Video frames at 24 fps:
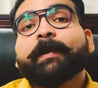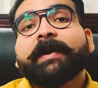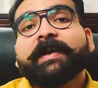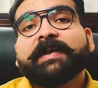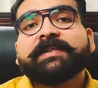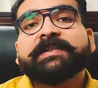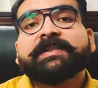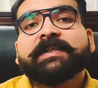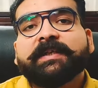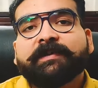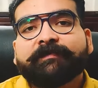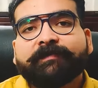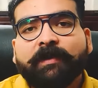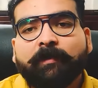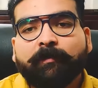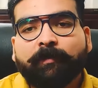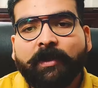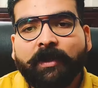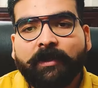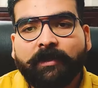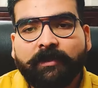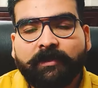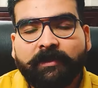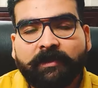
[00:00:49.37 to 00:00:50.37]
by each and every
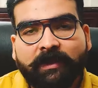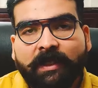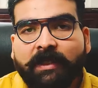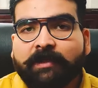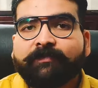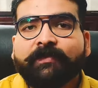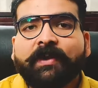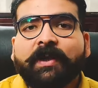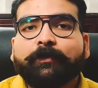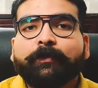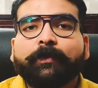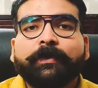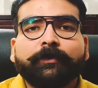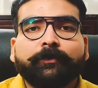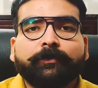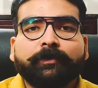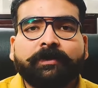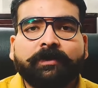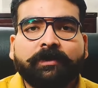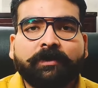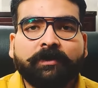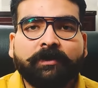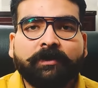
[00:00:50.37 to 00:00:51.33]
planet that we are going to